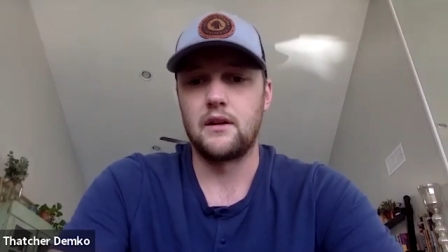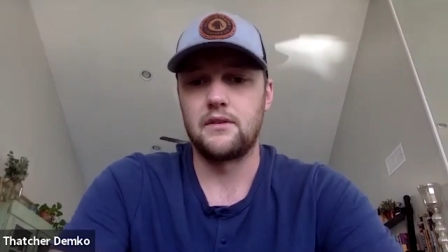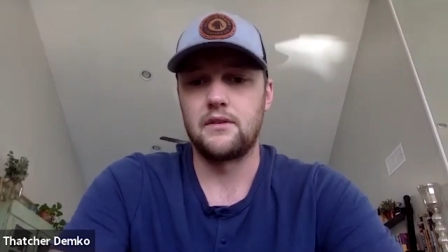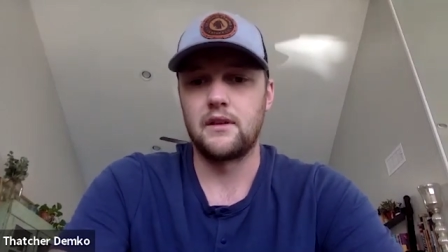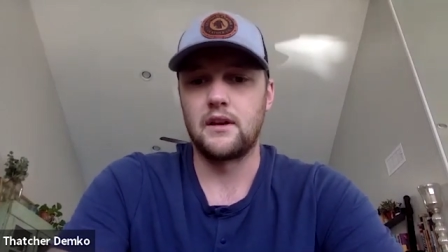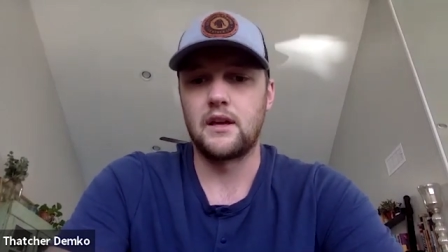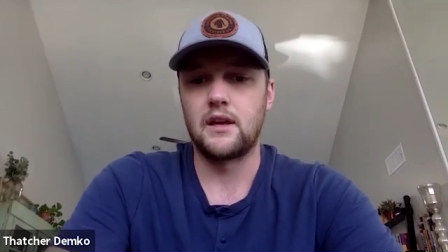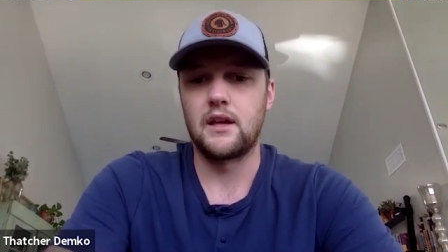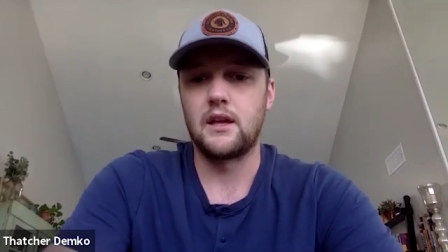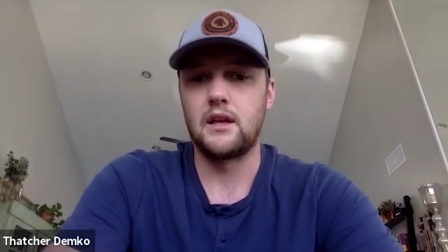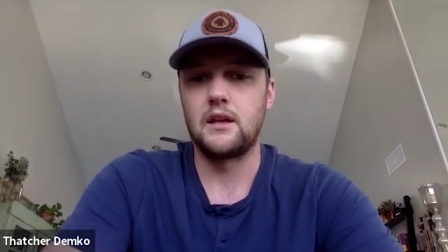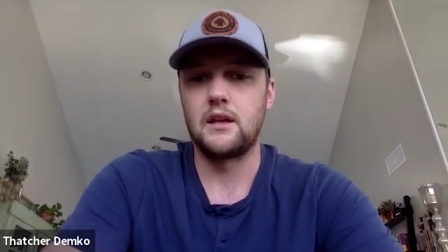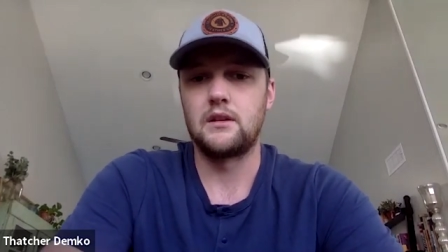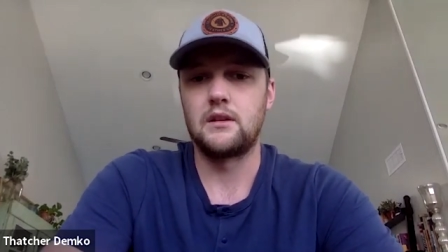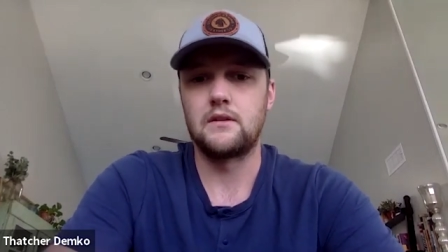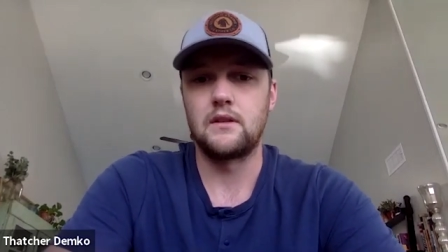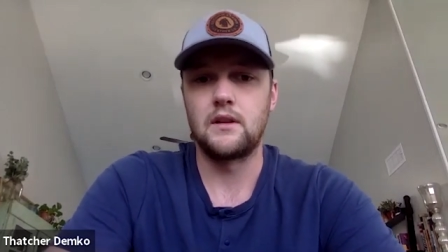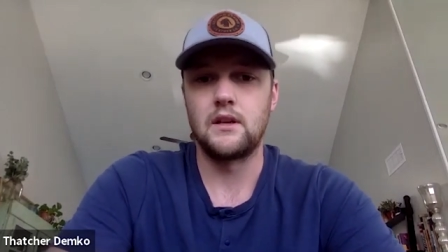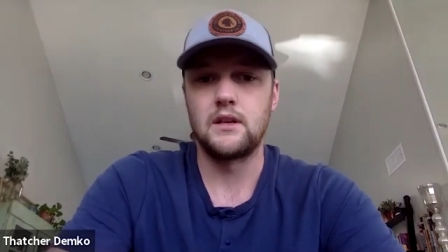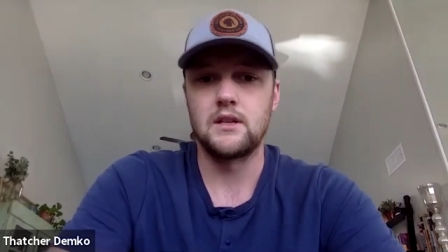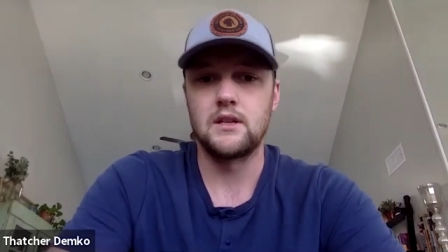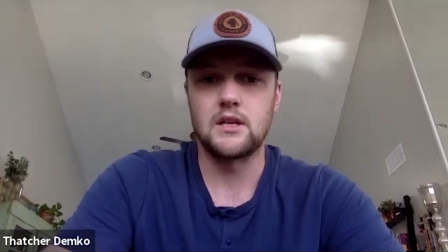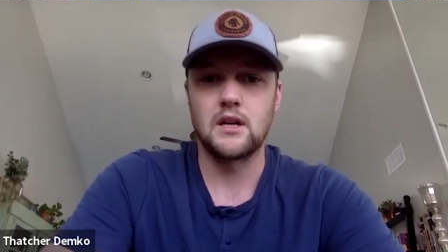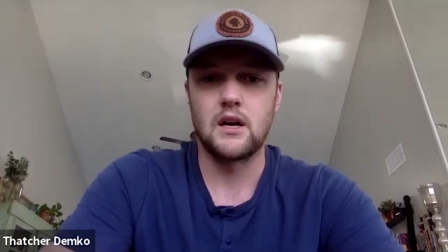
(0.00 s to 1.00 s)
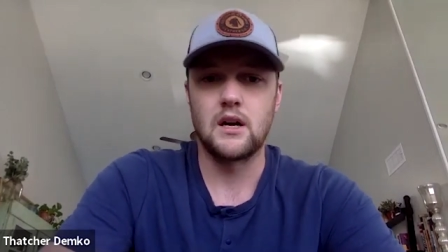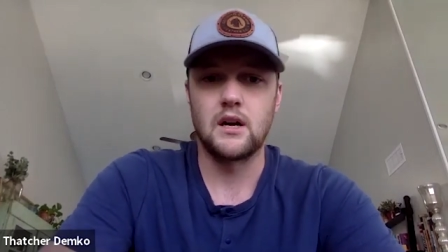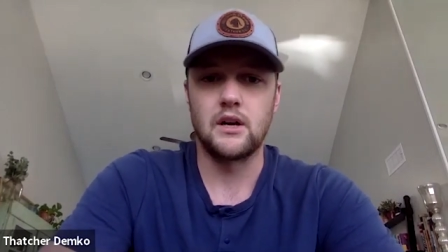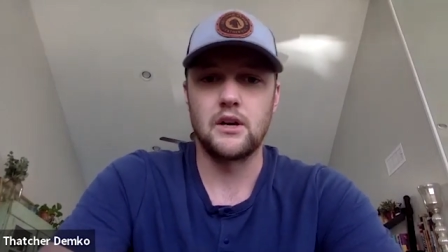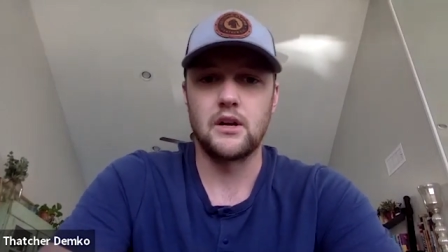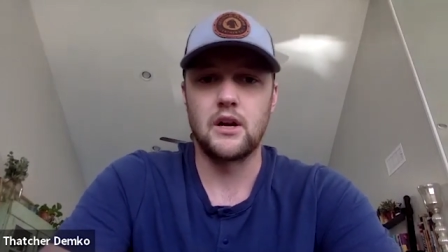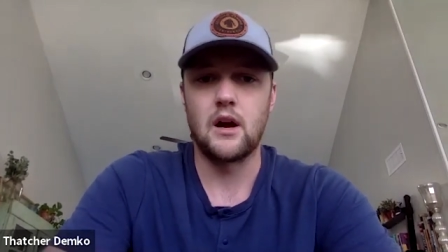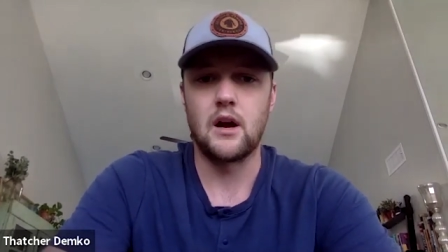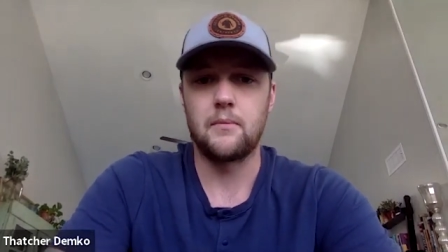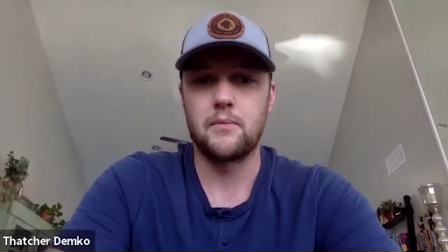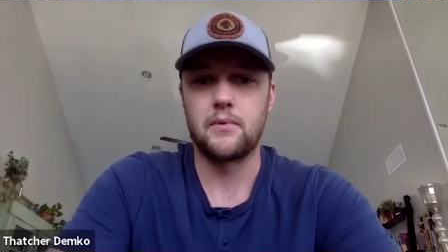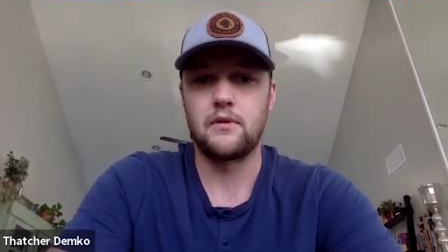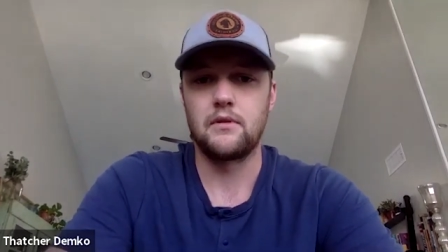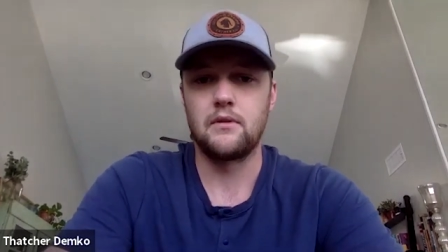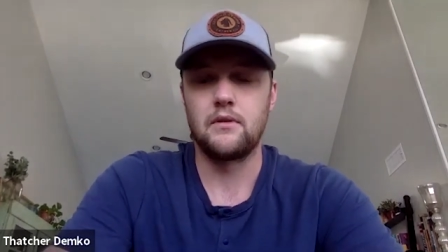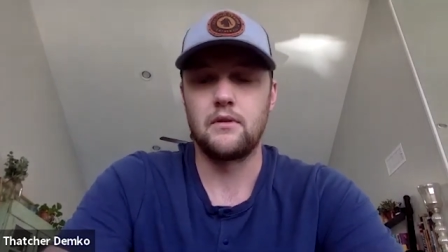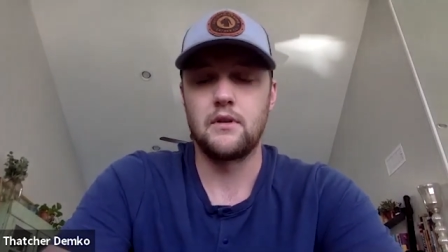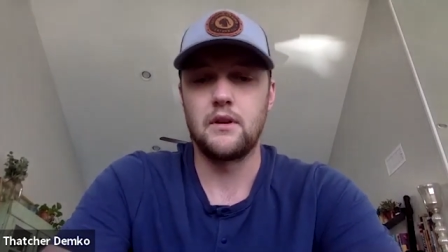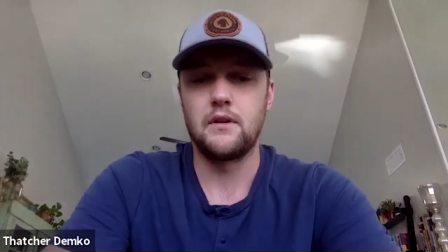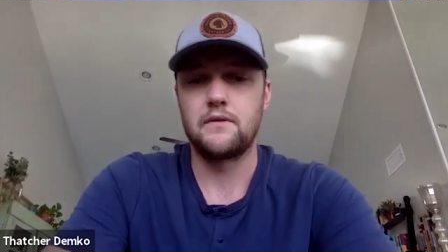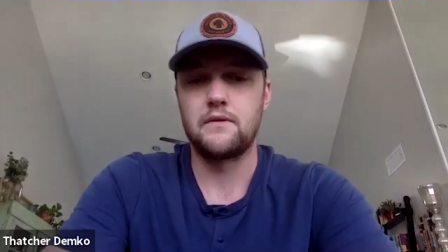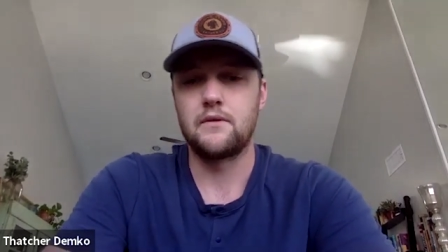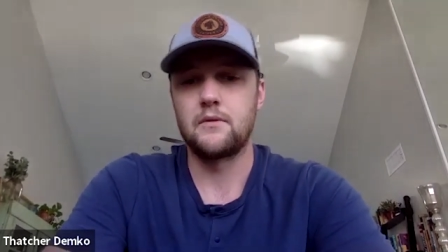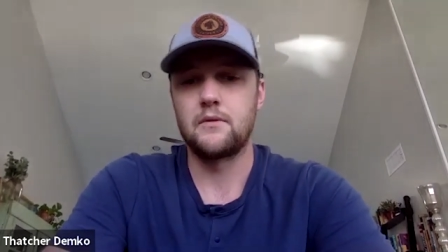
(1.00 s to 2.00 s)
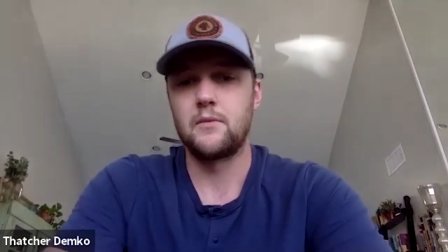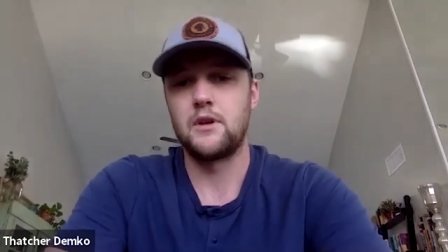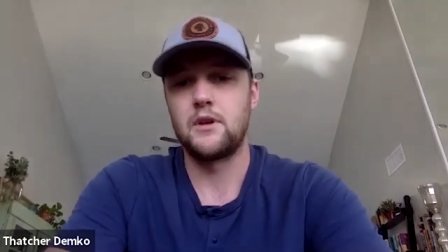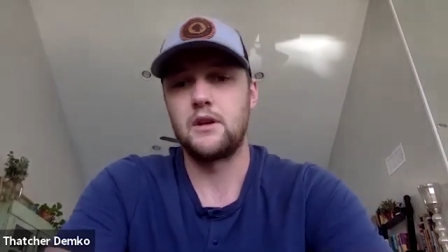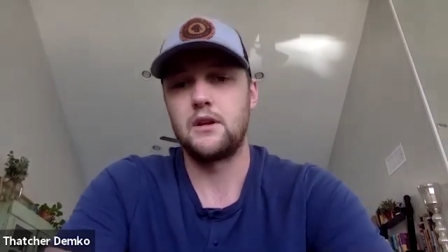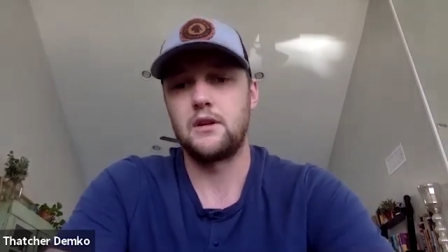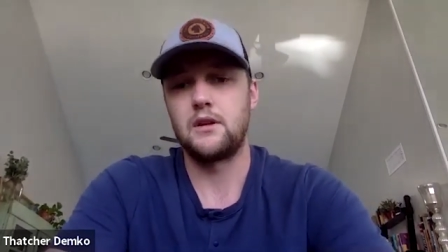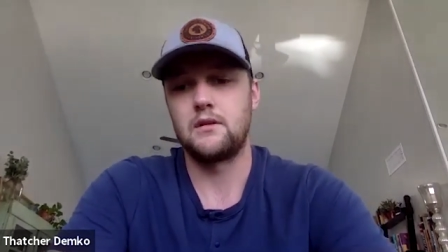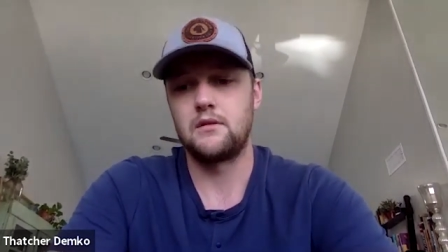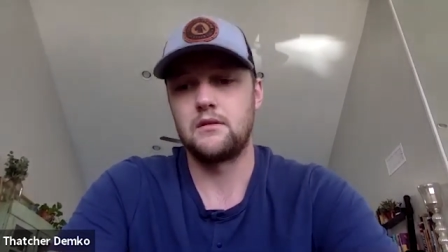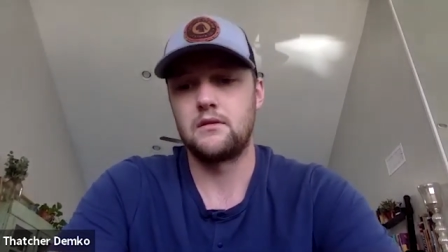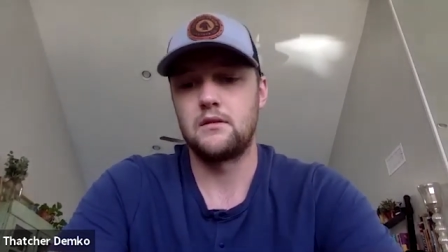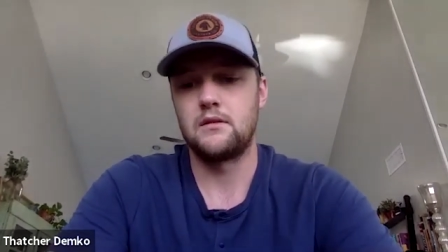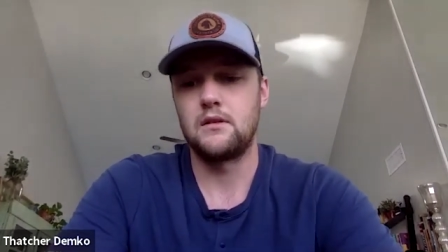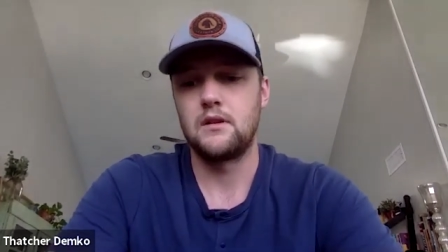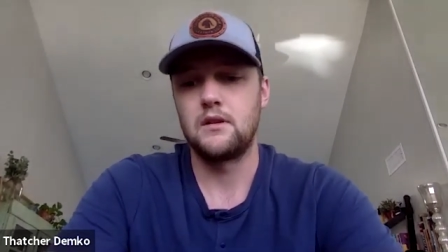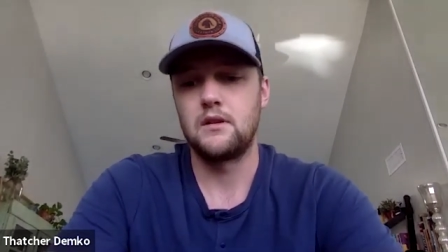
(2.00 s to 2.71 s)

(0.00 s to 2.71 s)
I think he he saw a good opportunity for me, and